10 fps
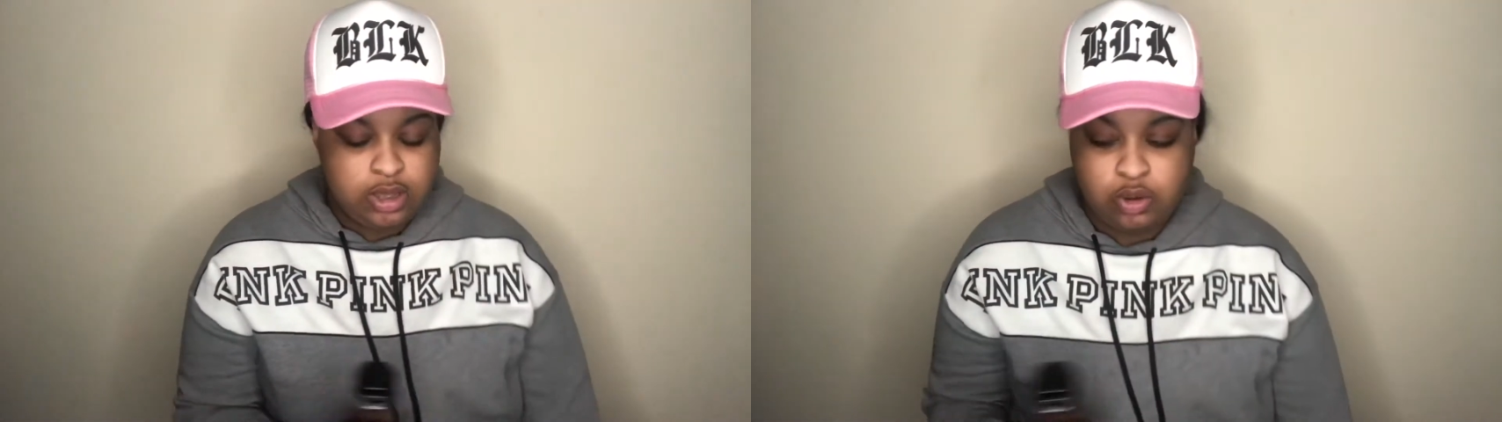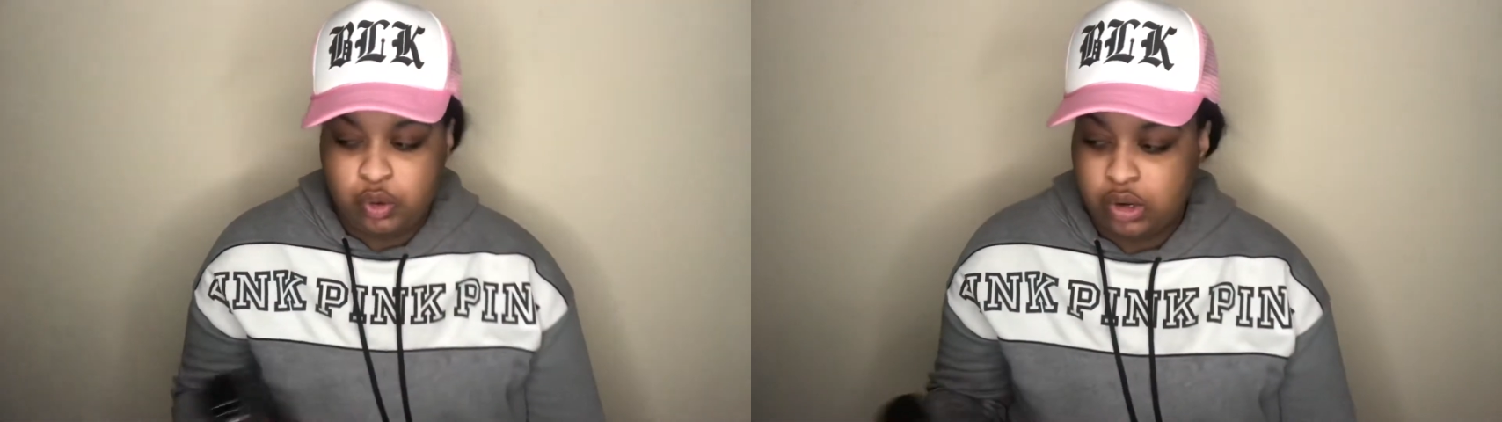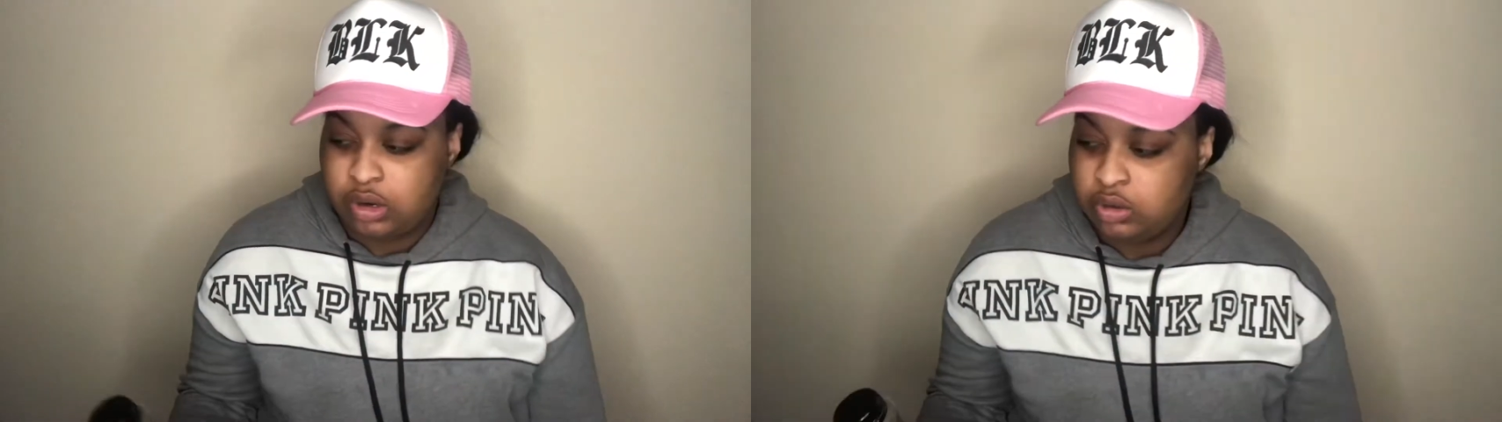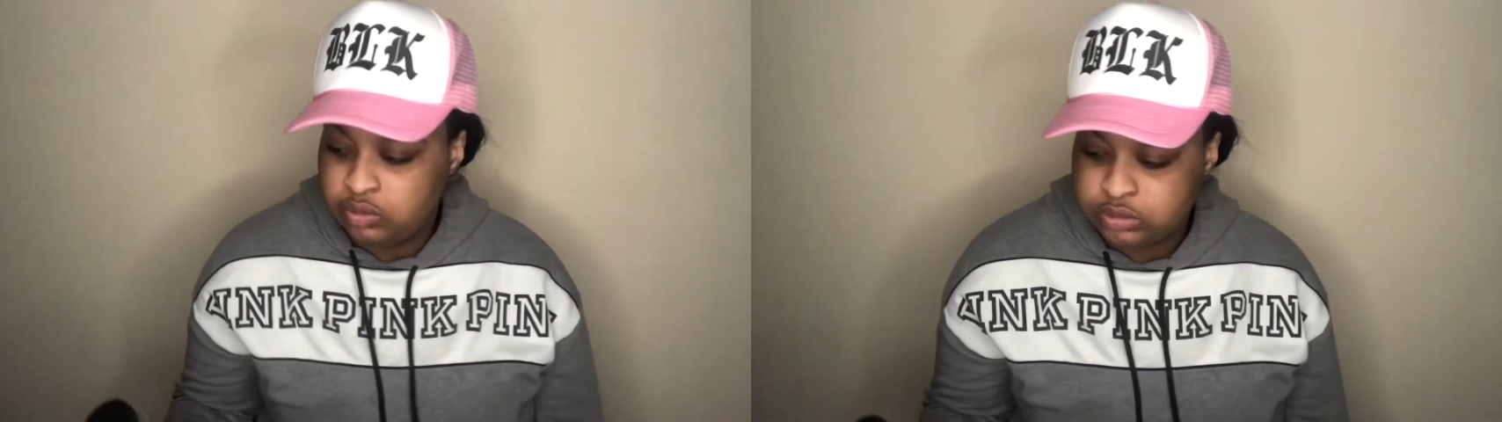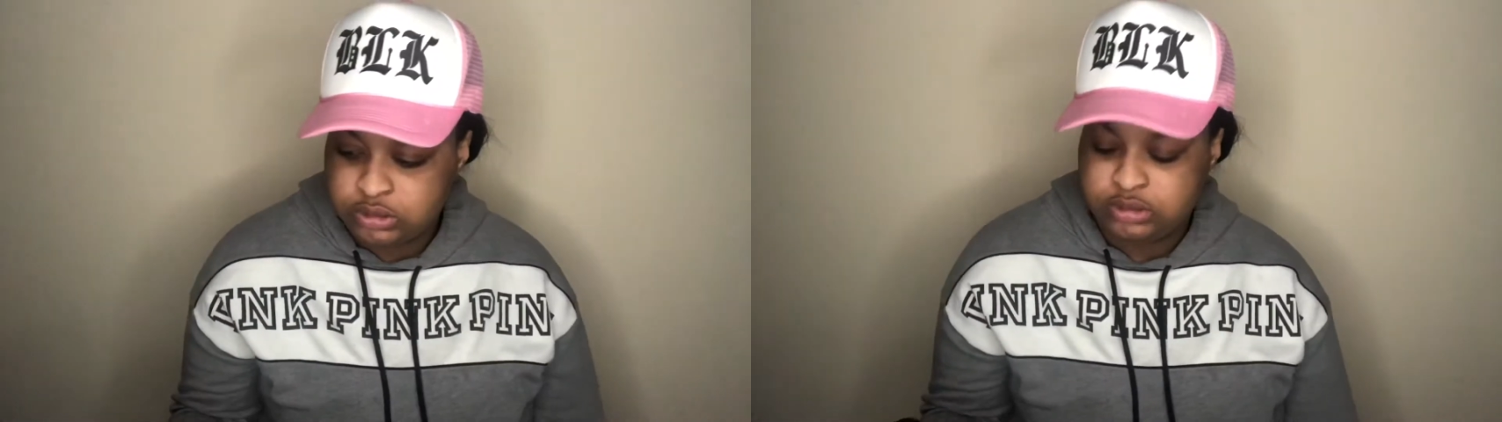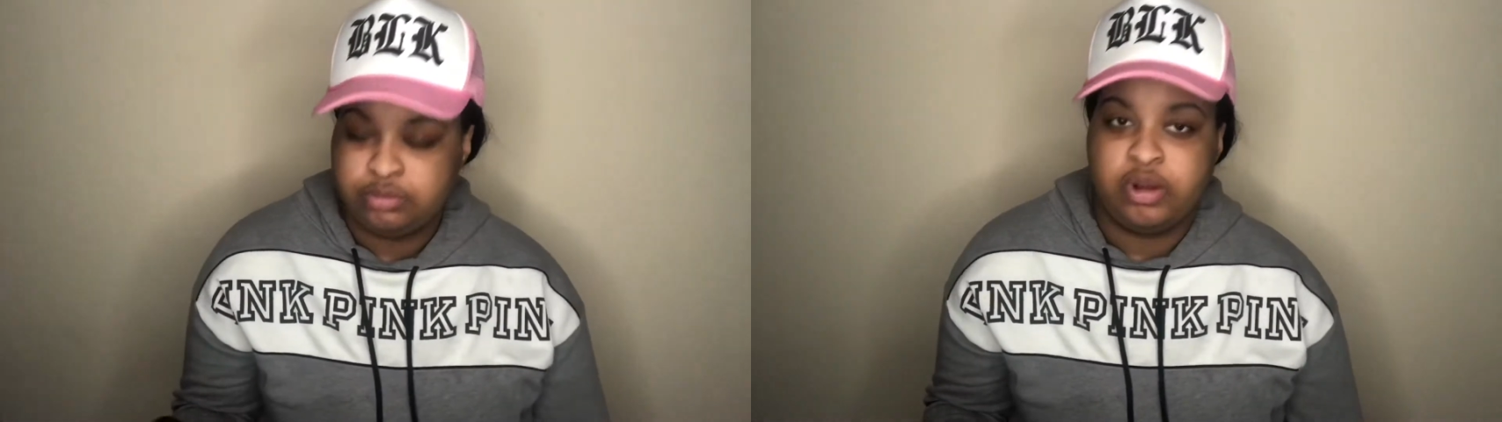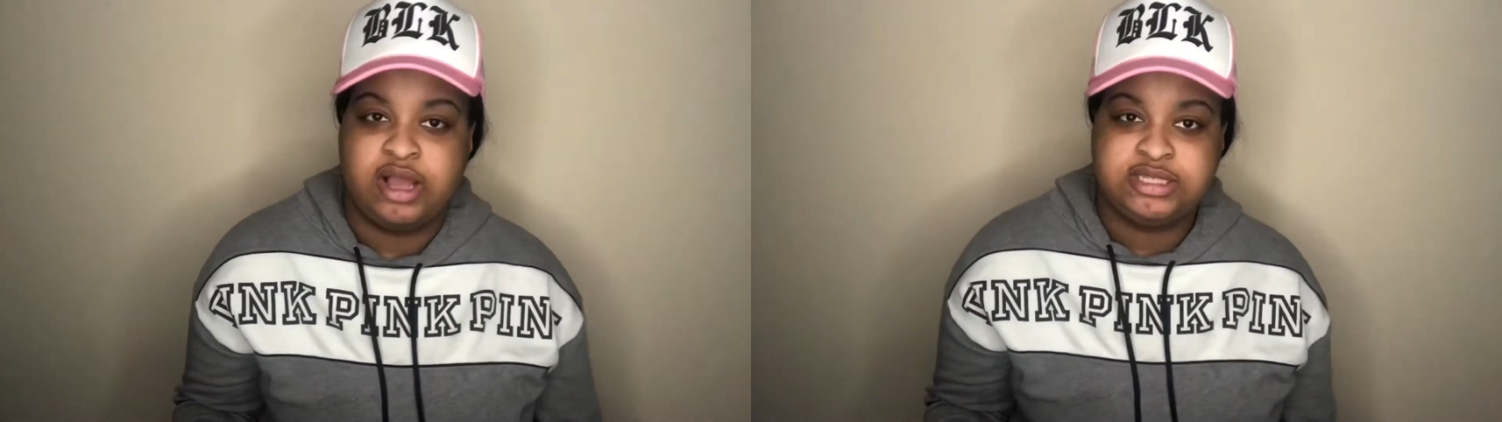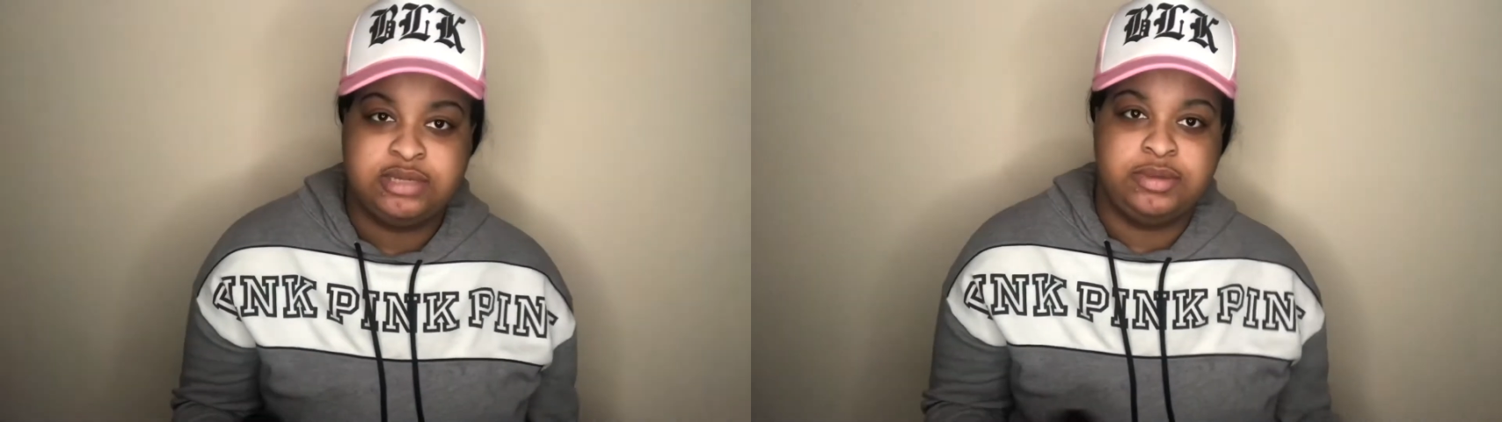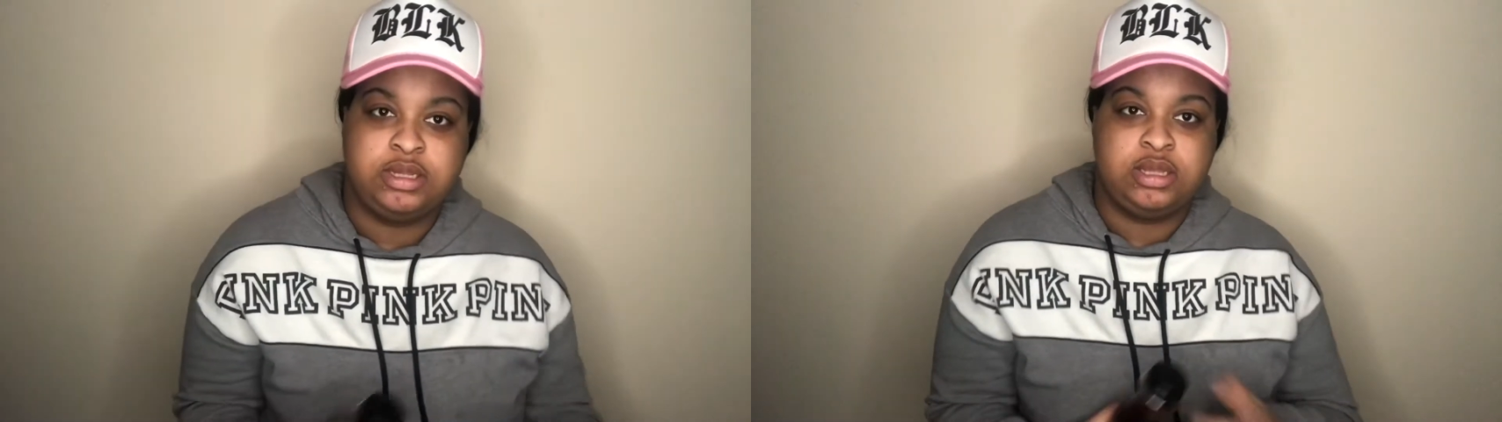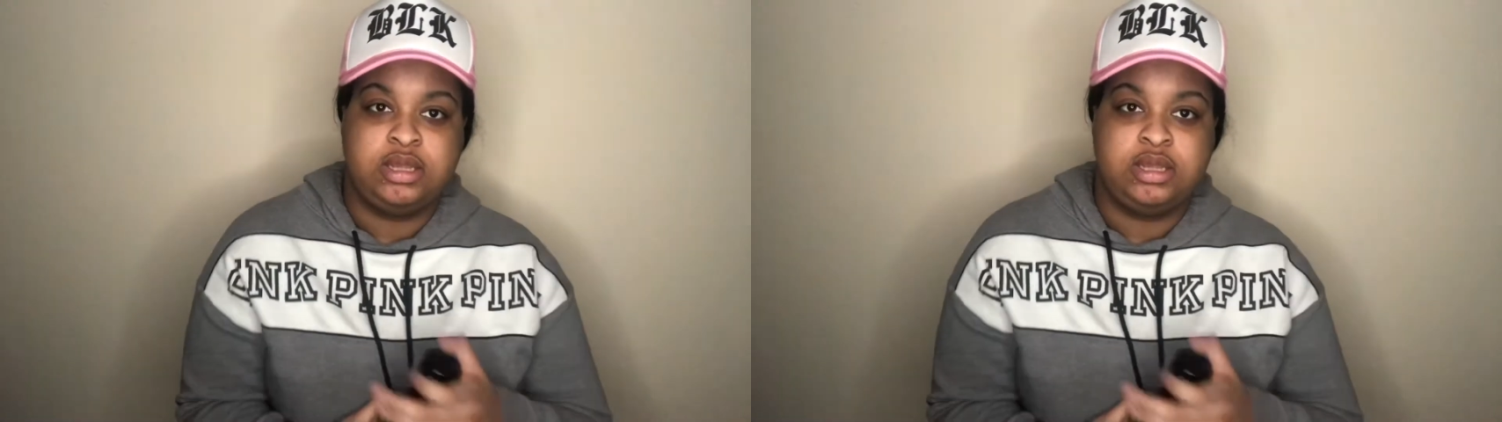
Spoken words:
or close in proximity